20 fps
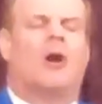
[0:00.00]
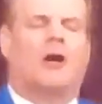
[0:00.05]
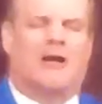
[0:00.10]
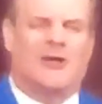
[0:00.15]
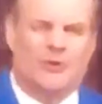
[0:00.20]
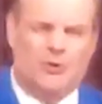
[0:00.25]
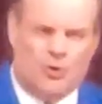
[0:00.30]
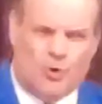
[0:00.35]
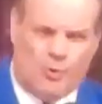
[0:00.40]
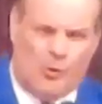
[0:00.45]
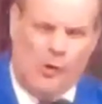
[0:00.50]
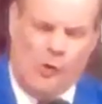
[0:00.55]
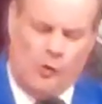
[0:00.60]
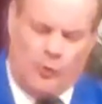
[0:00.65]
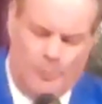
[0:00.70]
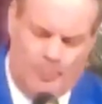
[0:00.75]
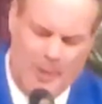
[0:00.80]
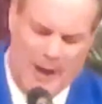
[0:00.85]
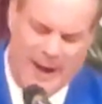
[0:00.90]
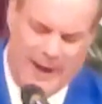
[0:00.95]

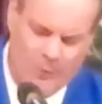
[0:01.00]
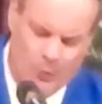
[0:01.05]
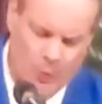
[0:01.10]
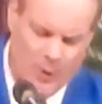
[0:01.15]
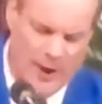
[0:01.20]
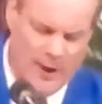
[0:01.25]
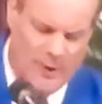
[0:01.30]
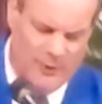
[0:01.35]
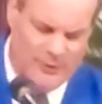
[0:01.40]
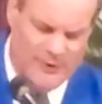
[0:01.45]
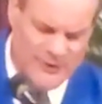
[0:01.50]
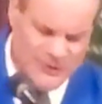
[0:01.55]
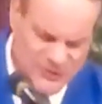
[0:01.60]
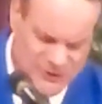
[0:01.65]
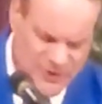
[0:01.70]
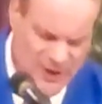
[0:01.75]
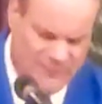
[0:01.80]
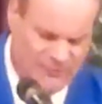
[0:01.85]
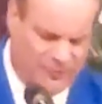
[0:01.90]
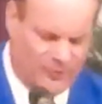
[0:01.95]
controlled by wealth and
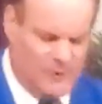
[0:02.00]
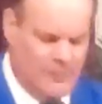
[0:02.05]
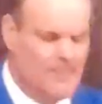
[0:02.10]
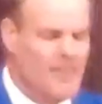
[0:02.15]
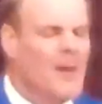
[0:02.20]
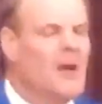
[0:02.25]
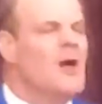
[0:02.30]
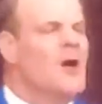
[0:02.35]
suffer